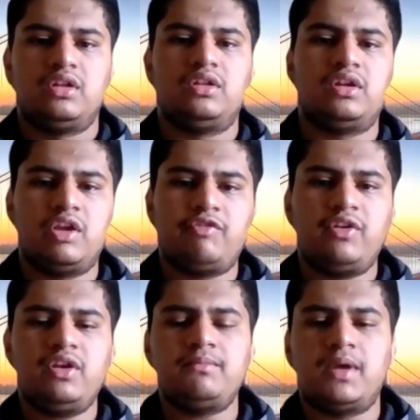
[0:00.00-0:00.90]
The
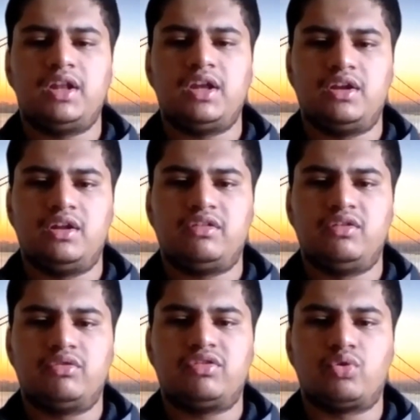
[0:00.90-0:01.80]
different materials
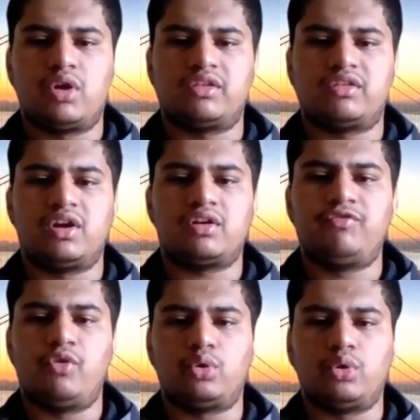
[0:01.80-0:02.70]
used to construct
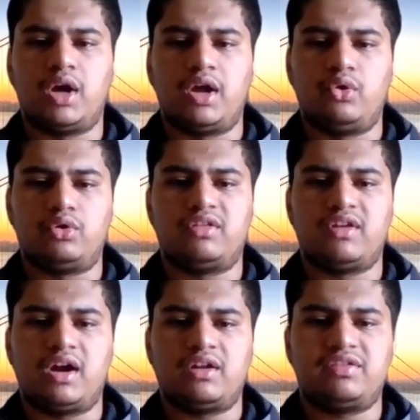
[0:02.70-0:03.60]
photodiodes
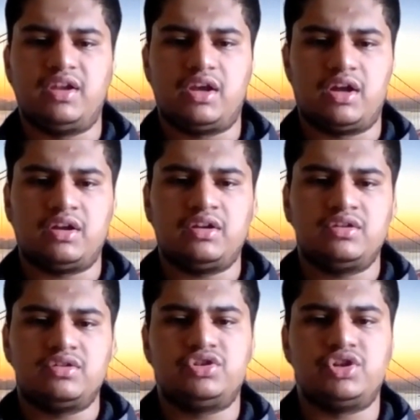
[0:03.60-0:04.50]
are silicon,
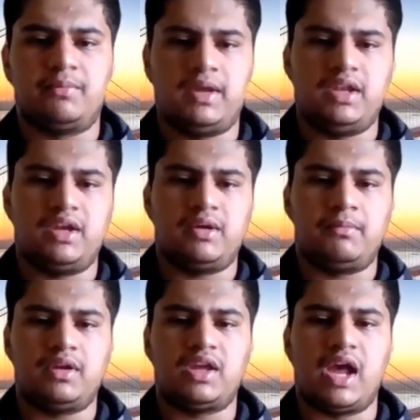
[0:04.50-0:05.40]

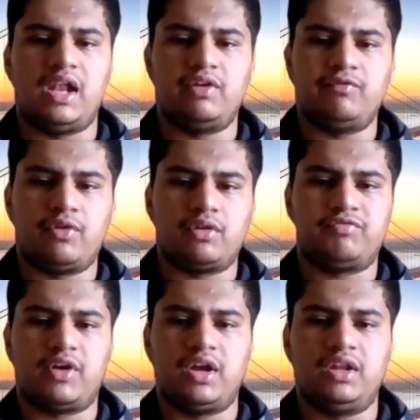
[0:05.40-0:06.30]
germanium, gallium
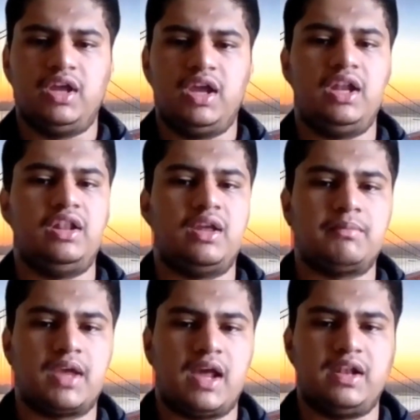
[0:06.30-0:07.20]
phosphide,
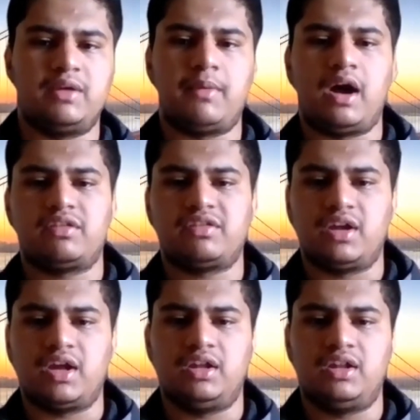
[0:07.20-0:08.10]
indium gallium
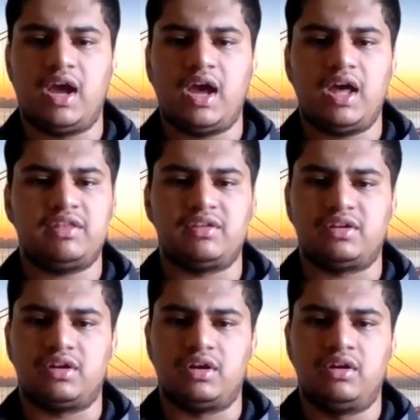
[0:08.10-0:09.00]
arsenide,
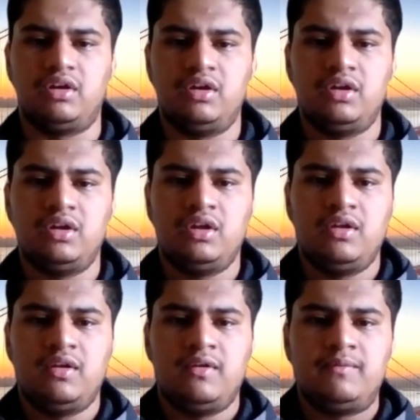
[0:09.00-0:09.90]
etc.
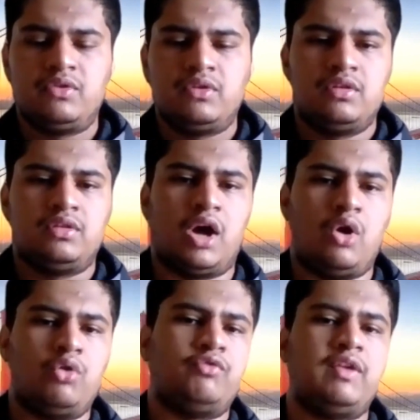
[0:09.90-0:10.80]

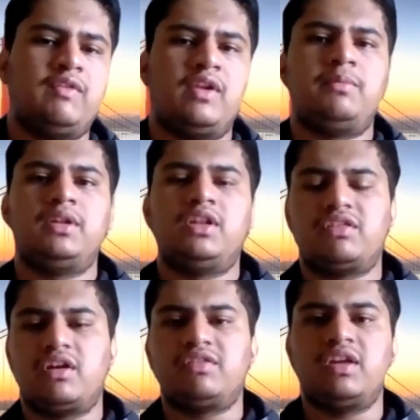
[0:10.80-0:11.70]
Now we will be
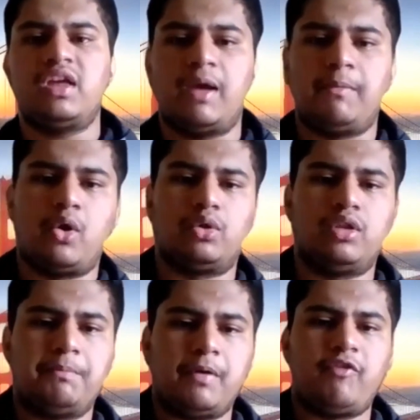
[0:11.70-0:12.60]
discussing about
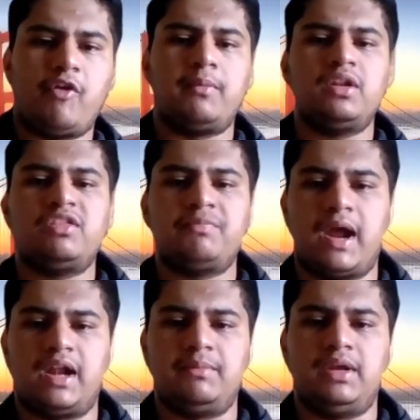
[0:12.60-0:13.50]
the performance
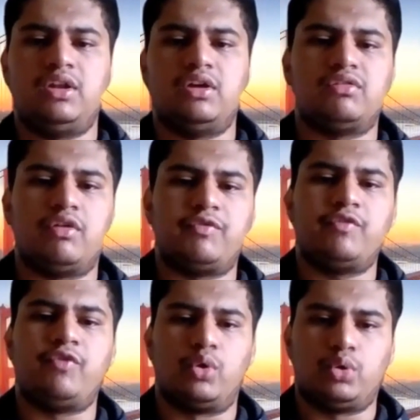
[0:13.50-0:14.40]
parameters of a
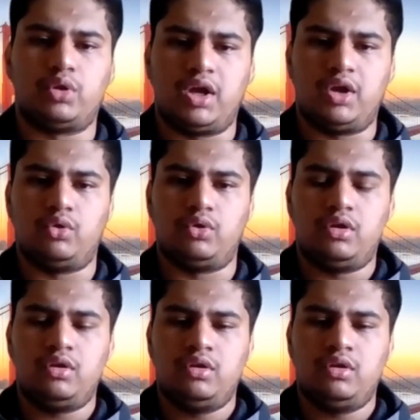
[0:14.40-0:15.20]
photodiode.